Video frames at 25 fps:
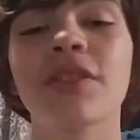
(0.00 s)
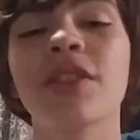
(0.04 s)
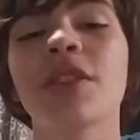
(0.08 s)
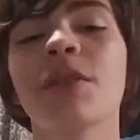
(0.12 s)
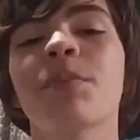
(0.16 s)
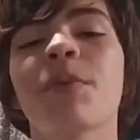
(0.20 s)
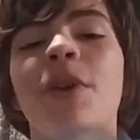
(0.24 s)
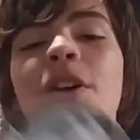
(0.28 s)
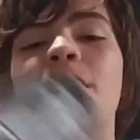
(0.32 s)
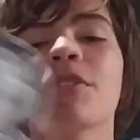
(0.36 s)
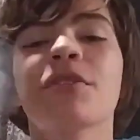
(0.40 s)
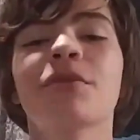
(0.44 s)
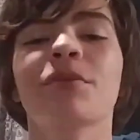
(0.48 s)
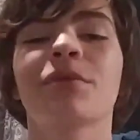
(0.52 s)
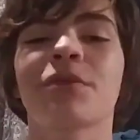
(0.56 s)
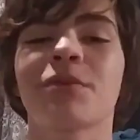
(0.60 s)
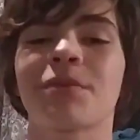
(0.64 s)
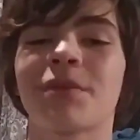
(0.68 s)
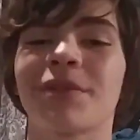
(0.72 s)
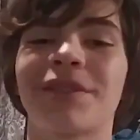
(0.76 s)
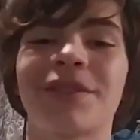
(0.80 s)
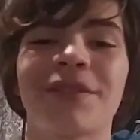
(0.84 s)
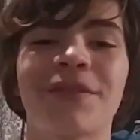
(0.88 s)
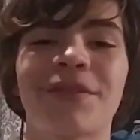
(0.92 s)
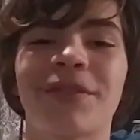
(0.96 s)
This project was
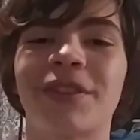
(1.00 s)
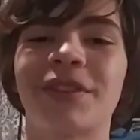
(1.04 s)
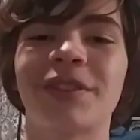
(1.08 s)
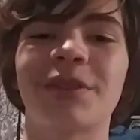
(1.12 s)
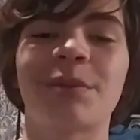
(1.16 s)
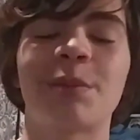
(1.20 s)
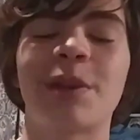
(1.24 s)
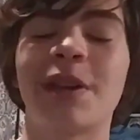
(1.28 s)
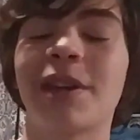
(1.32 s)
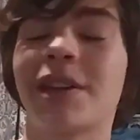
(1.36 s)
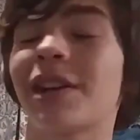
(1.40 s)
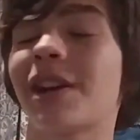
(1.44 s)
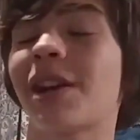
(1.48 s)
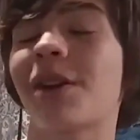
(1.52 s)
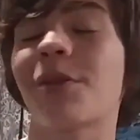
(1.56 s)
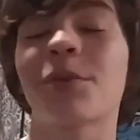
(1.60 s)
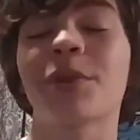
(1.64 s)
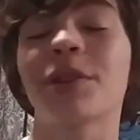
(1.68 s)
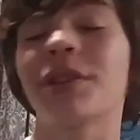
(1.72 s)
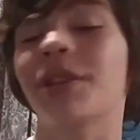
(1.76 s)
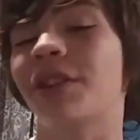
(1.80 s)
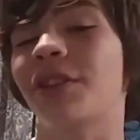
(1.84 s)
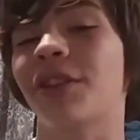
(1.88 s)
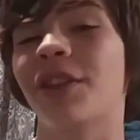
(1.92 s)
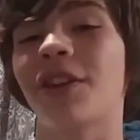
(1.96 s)
really fun to make and I
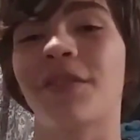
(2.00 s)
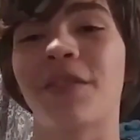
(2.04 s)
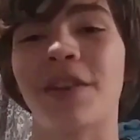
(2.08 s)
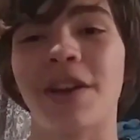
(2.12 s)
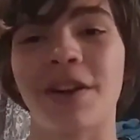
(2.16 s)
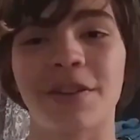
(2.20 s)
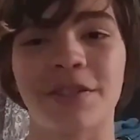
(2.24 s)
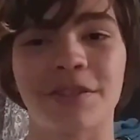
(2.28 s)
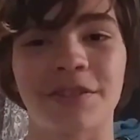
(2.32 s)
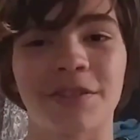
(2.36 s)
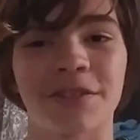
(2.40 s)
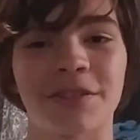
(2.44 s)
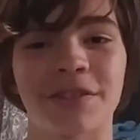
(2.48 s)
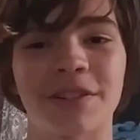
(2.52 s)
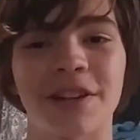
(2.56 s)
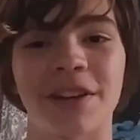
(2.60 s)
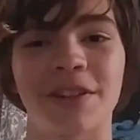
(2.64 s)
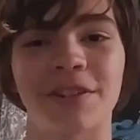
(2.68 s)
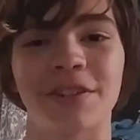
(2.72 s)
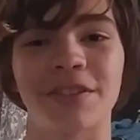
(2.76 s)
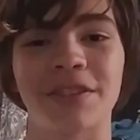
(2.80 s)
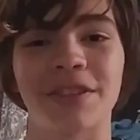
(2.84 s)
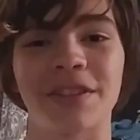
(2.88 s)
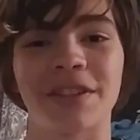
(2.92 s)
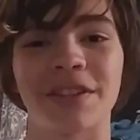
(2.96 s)
really love how it turned
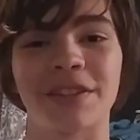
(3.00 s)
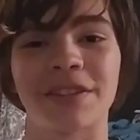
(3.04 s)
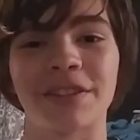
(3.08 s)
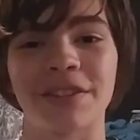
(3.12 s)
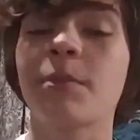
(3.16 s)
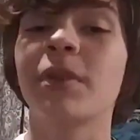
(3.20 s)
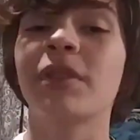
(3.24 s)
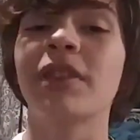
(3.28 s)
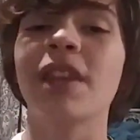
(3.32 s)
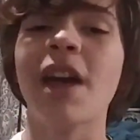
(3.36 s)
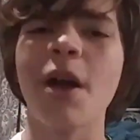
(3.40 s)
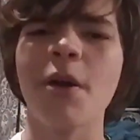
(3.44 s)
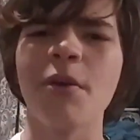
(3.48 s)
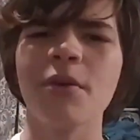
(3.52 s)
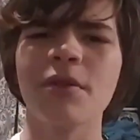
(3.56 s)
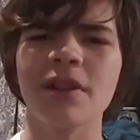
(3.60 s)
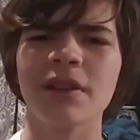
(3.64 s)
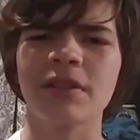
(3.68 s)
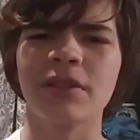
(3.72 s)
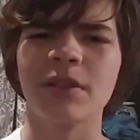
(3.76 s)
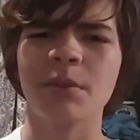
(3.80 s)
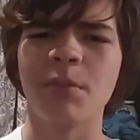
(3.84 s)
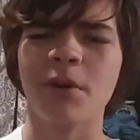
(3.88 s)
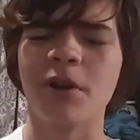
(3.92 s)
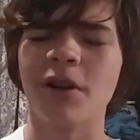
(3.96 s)
out in the end. But now we're
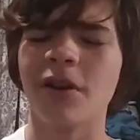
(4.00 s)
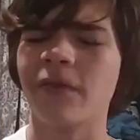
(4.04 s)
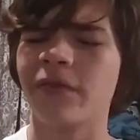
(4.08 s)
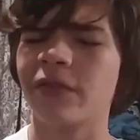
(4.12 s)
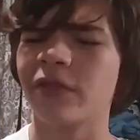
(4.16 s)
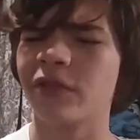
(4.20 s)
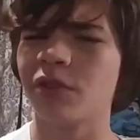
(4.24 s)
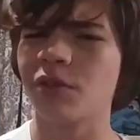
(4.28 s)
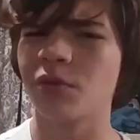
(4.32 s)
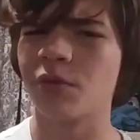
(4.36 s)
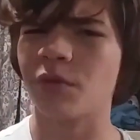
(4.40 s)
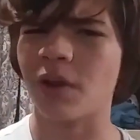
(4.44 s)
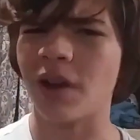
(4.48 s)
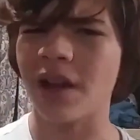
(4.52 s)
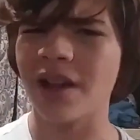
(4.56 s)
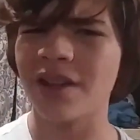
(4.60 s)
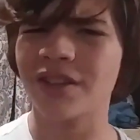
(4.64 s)
at the part of the video where I